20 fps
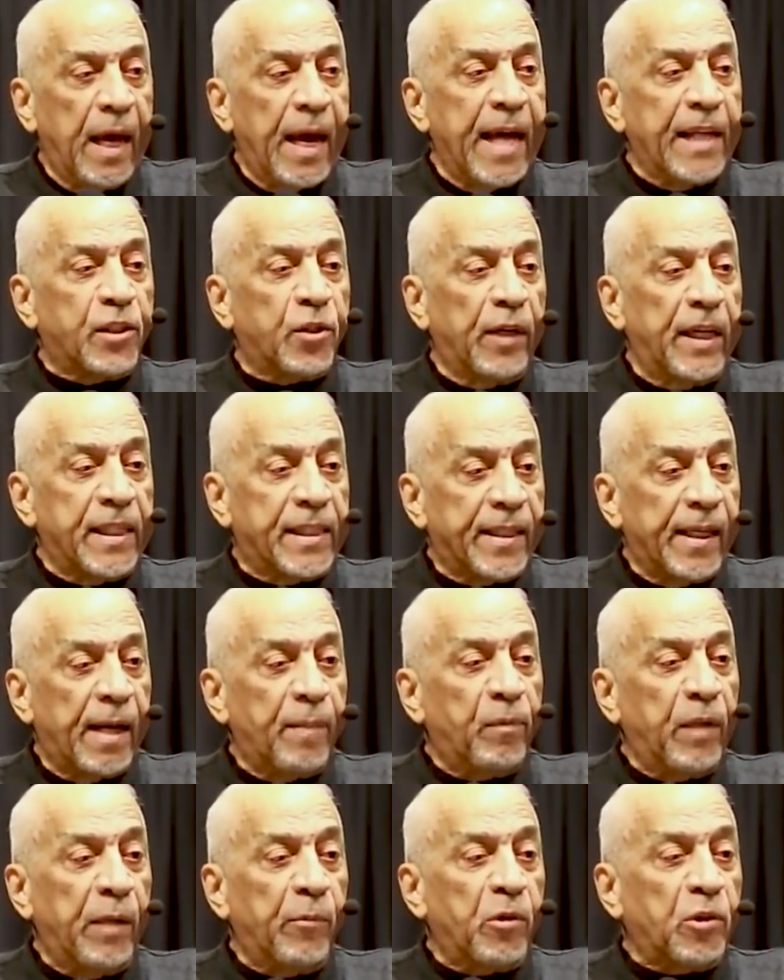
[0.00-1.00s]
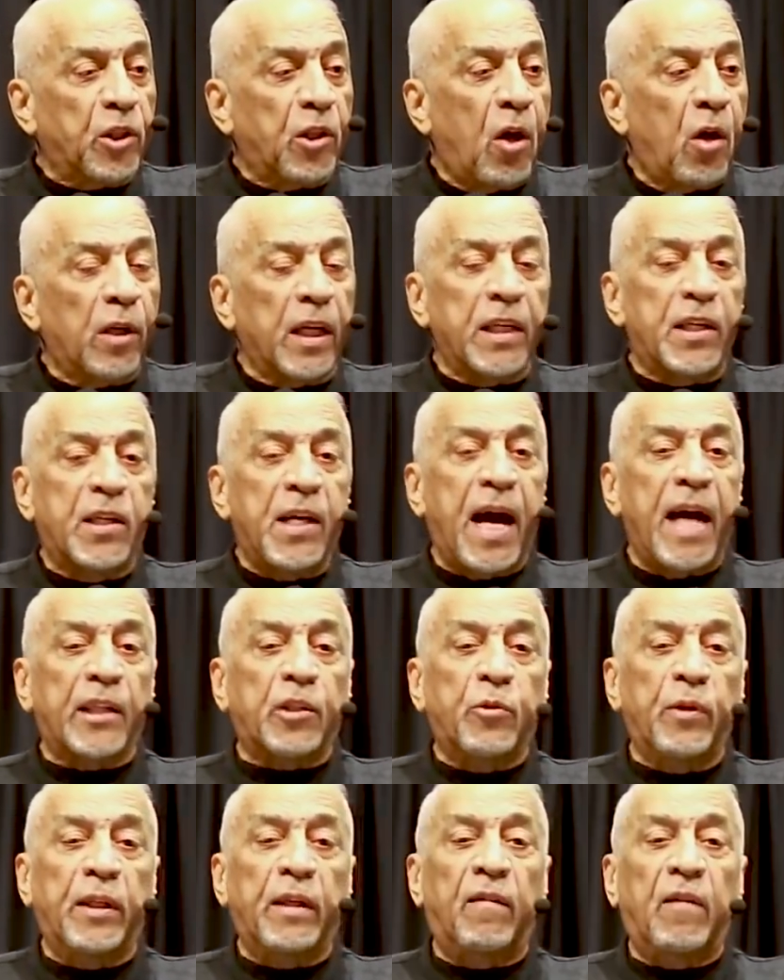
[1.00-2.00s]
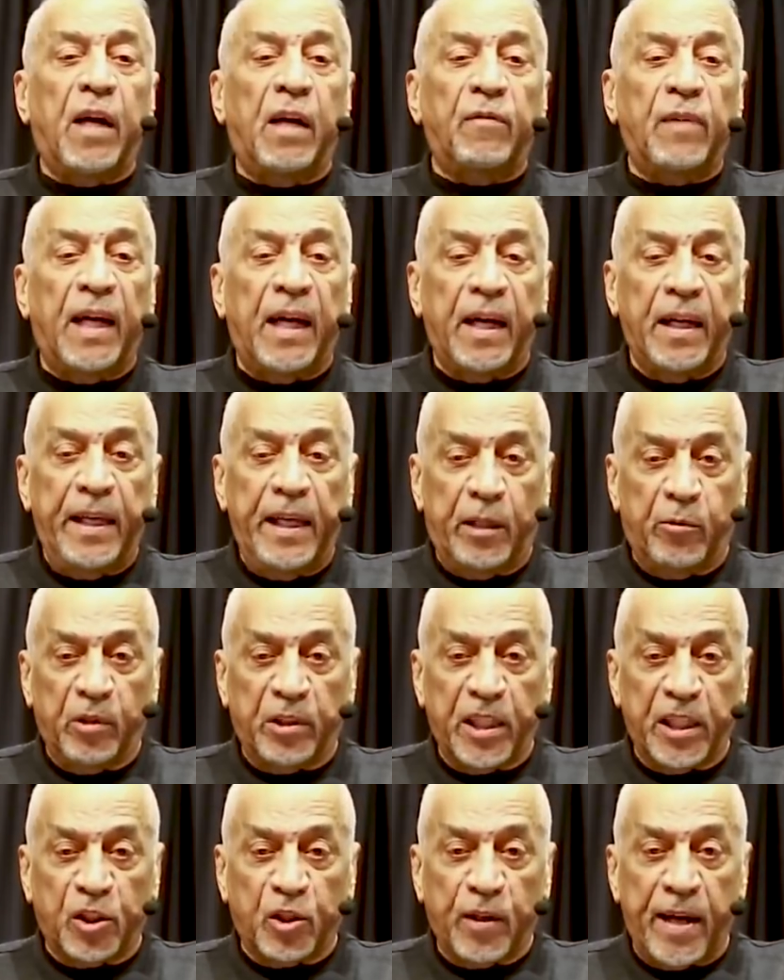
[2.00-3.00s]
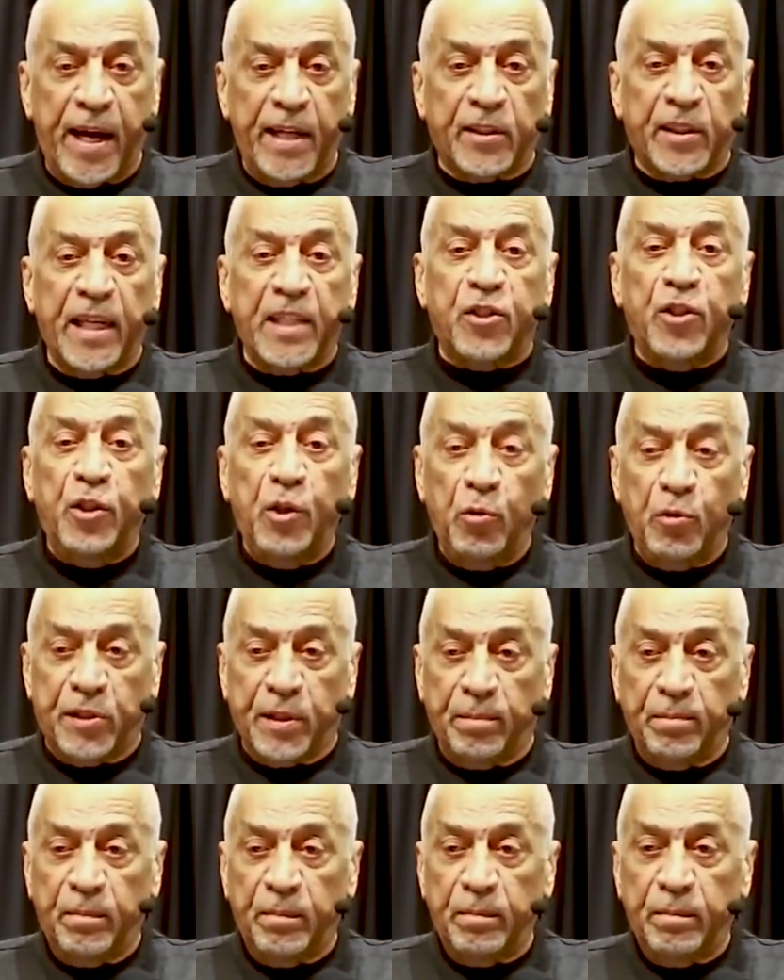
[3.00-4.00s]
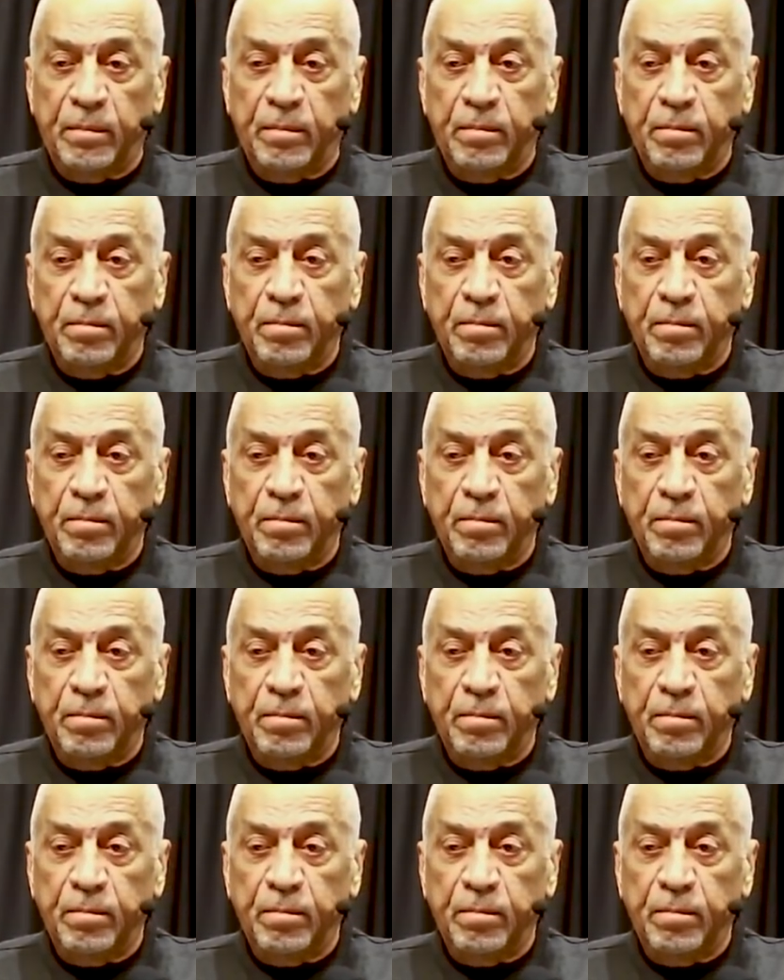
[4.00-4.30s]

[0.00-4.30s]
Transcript: And so they set up then what's called a doctrine of unequal exchange. Let's use them.